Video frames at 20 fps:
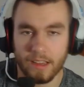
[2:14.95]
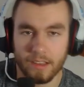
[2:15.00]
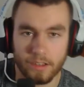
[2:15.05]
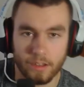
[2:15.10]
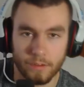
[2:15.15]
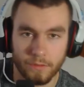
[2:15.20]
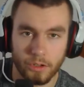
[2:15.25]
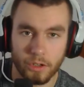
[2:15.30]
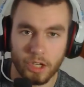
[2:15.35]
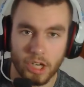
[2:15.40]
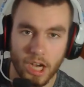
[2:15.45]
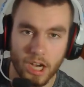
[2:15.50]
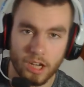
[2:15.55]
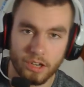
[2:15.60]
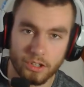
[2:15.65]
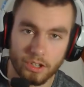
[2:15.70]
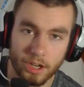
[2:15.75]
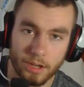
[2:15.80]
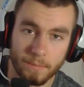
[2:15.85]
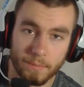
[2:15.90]
So if you
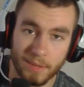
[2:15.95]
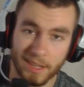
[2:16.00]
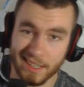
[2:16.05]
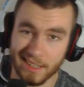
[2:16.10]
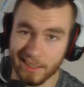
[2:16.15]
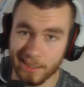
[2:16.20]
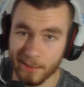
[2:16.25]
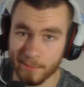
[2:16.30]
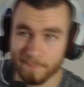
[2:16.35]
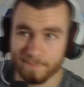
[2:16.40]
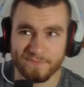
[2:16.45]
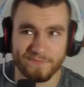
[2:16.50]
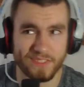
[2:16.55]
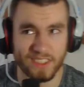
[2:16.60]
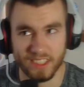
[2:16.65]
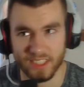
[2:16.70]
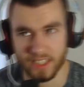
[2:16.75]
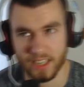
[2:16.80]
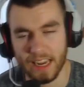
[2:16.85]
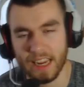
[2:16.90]
conjure up like a
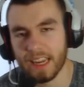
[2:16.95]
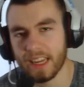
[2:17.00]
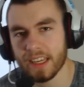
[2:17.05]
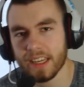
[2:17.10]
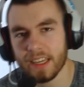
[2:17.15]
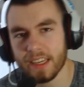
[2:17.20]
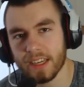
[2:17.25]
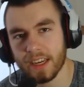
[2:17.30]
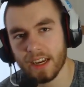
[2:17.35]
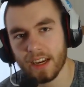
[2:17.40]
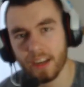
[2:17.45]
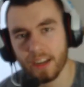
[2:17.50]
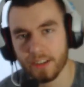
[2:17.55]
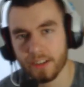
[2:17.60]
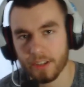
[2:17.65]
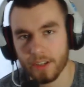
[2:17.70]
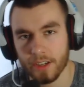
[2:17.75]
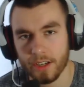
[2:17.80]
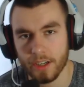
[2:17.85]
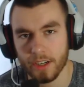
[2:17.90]
tanky
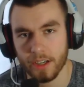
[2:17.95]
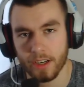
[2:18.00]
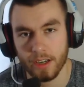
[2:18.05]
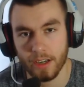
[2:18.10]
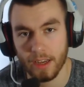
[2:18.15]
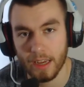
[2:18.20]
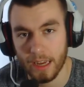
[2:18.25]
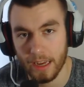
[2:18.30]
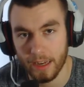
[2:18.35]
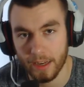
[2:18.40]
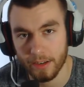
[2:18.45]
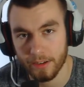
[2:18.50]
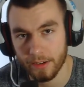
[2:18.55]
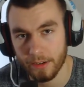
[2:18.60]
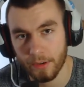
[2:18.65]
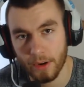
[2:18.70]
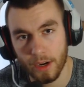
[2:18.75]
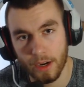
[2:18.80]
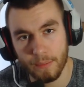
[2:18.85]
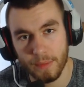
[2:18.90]
character and
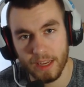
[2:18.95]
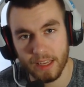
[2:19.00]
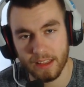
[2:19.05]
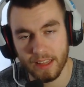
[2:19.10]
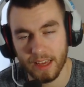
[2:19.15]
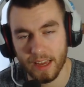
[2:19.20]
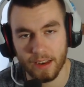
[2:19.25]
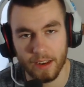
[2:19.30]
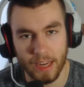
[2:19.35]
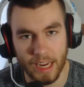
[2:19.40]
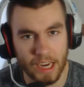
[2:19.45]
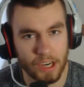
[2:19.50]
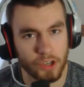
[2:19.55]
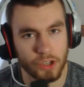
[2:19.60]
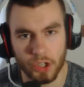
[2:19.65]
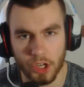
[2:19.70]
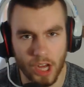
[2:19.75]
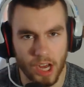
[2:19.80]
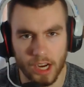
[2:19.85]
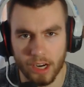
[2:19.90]
you want to make that
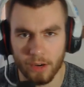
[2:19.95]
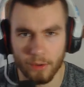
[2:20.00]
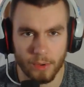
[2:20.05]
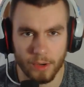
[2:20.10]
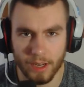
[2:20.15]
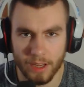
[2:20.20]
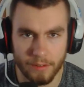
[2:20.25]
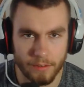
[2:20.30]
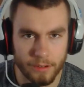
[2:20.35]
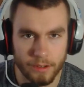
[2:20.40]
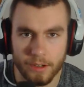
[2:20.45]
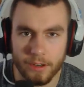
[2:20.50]
Atronach or whatever,